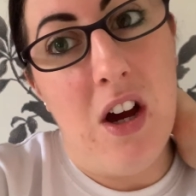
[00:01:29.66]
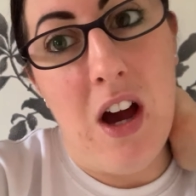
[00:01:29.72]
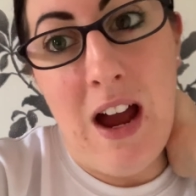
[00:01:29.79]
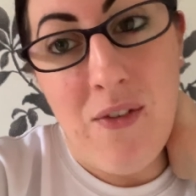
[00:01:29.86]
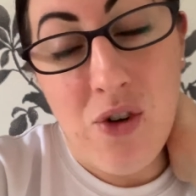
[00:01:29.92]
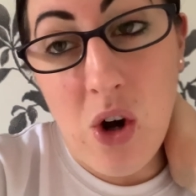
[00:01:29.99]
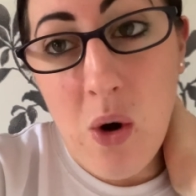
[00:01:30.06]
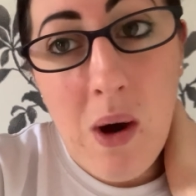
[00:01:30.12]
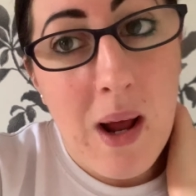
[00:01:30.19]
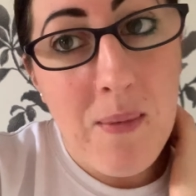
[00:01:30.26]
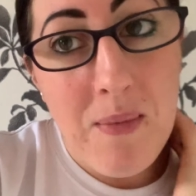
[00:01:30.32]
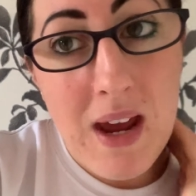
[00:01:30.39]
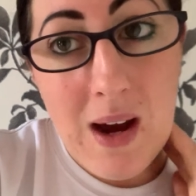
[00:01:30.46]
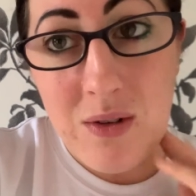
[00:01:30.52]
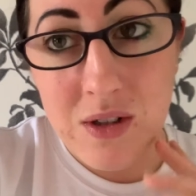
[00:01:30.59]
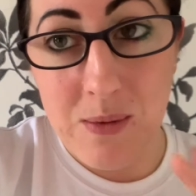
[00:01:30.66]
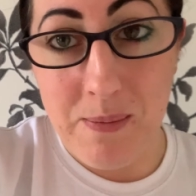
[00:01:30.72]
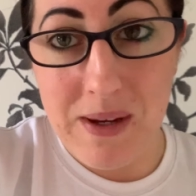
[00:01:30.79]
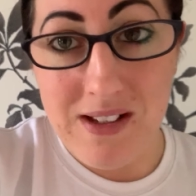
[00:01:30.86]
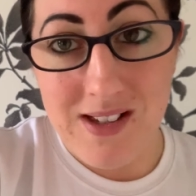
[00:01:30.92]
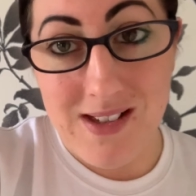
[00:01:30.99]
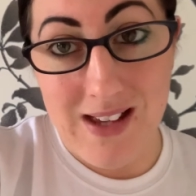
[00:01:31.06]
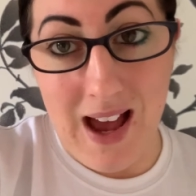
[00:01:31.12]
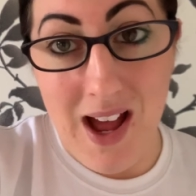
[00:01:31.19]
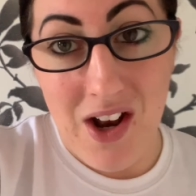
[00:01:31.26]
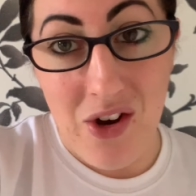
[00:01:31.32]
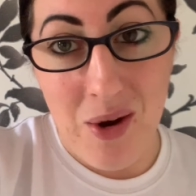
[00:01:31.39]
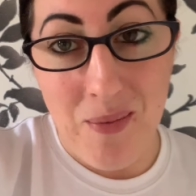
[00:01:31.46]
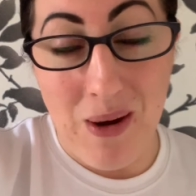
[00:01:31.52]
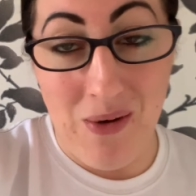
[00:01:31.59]
I've got to admit I was a bit sad
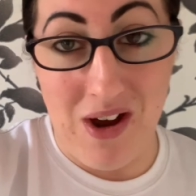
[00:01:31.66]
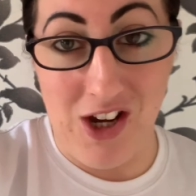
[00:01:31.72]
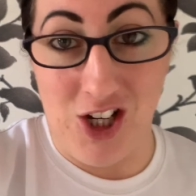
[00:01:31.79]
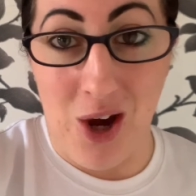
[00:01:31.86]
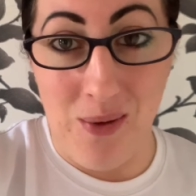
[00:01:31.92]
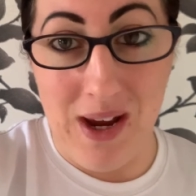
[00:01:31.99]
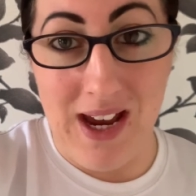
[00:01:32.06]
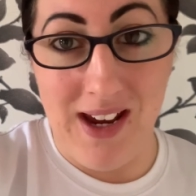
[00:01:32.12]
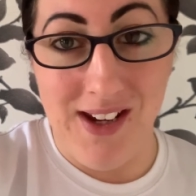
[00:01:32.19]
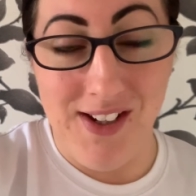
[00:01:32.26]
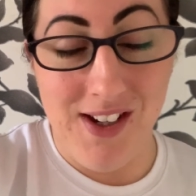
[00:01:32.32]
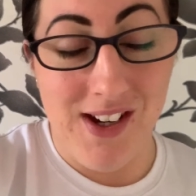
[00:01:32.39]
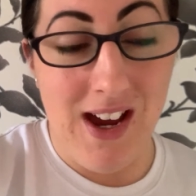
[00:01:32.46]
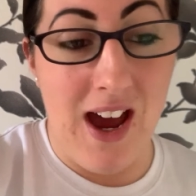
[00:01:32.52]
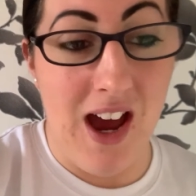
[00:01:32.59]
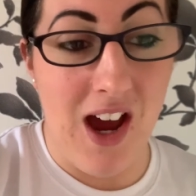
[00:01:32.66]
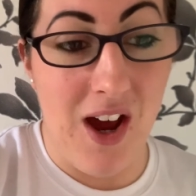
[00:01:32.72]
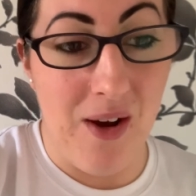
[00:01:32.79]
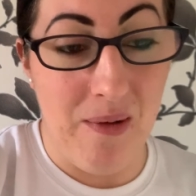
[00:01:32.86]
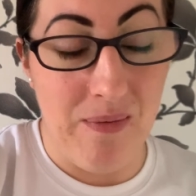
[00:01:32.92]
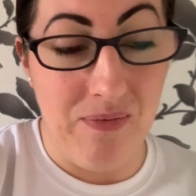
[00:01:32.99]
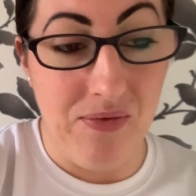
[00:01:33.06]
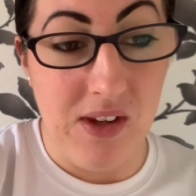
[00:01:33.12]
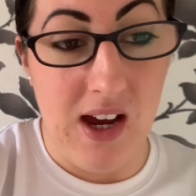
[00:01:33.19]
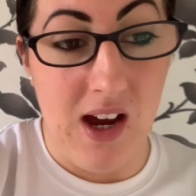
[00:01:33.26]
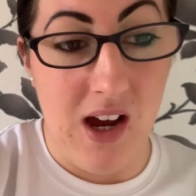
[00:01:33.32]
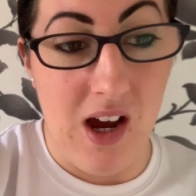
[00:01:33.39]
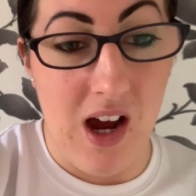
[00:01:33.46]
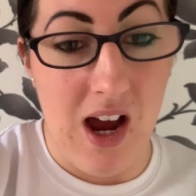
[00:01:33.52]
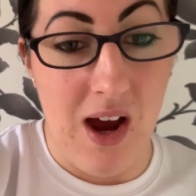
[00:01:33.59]
about her going.
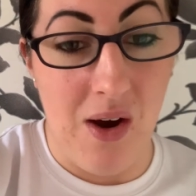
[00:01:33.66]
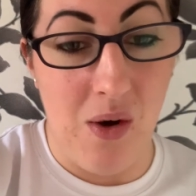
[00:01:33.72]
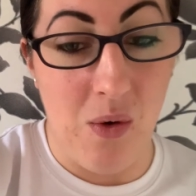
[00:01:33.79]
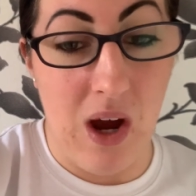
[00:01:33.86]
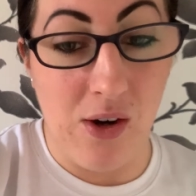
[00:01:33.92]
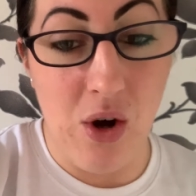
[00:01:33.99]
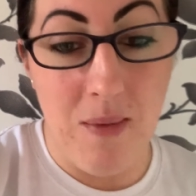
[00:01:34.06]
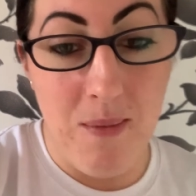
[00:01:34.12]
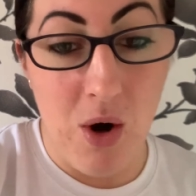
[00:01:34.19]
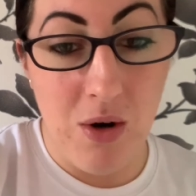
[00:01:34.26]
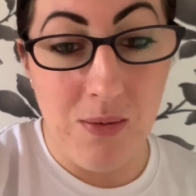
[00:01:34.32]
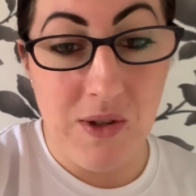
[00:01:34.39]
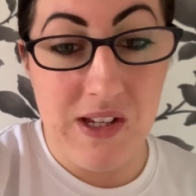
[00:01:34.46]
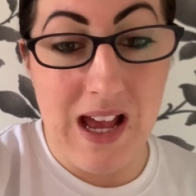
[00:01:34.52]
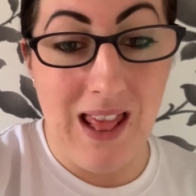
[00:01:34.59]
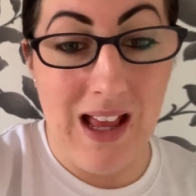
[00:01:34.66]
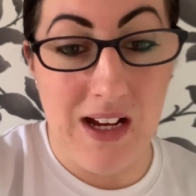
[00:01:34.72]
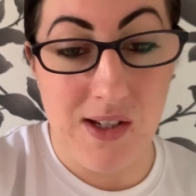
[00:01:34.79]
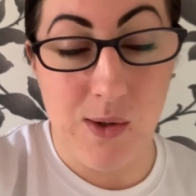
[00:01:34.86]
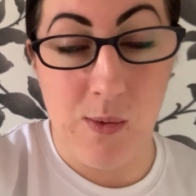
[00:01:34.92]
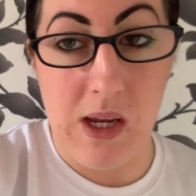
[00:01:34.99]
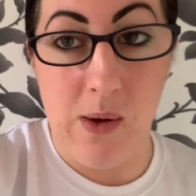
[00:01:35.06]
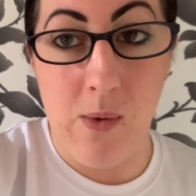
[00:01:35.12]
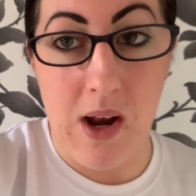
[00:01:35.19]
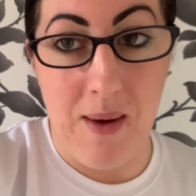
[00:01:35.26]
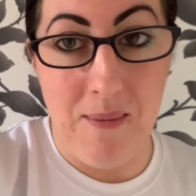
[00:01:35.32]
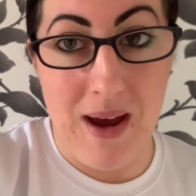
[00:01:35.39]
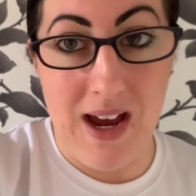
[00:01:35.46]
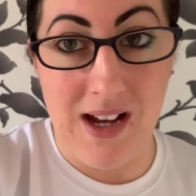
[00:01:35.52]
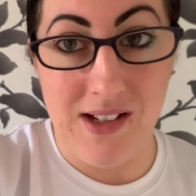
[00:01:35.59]
I got more upset last week when I
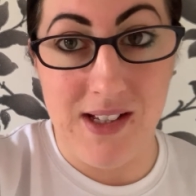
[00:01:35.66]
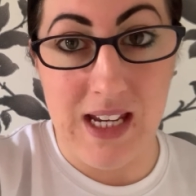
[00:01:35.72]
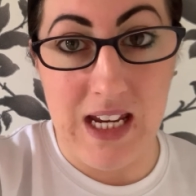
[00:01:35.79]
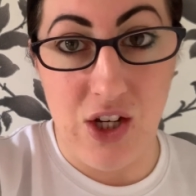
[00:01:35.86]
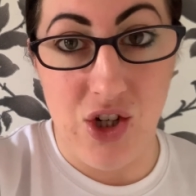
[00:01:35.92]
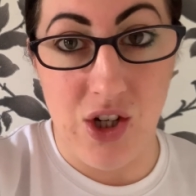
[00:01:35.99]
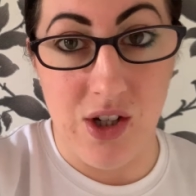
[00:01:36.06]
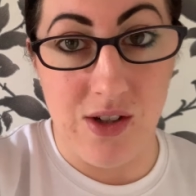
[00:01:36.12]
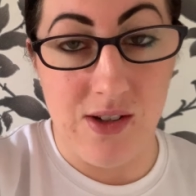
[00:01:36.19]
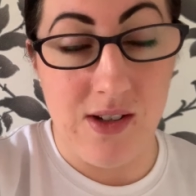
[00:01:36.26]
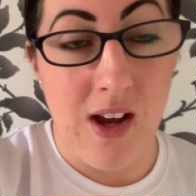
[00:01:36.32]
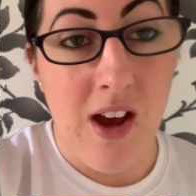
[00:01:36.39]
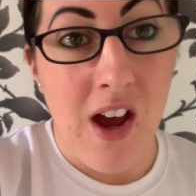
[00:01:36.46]
met her teachers.